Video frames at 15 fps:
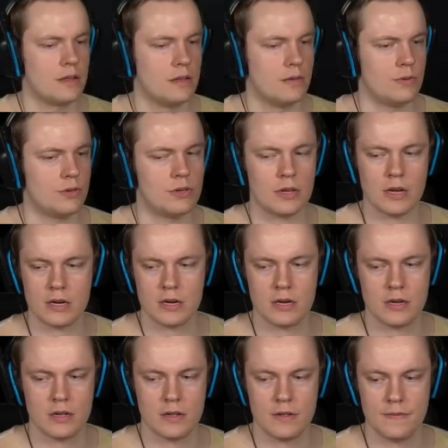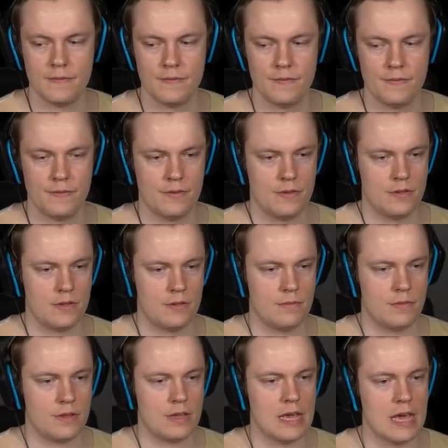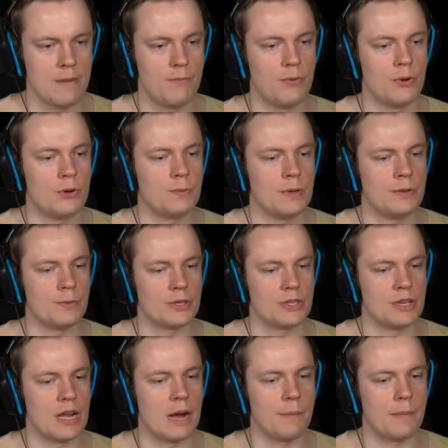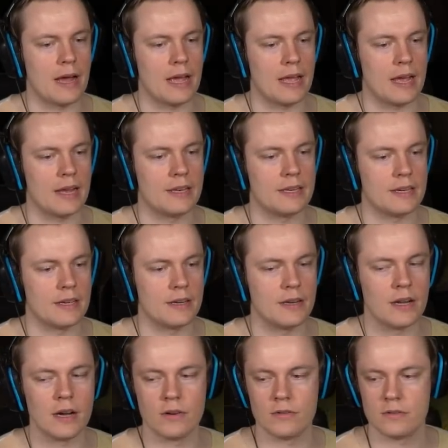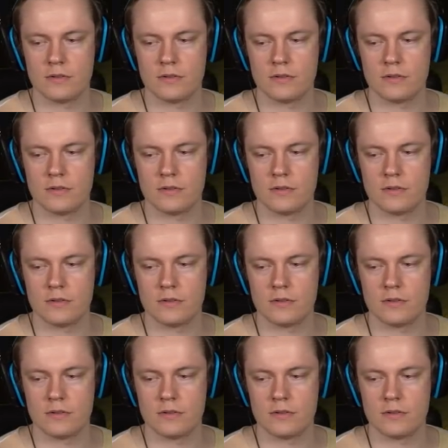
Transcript: You suck. Camp Woodwind was not my idea. No.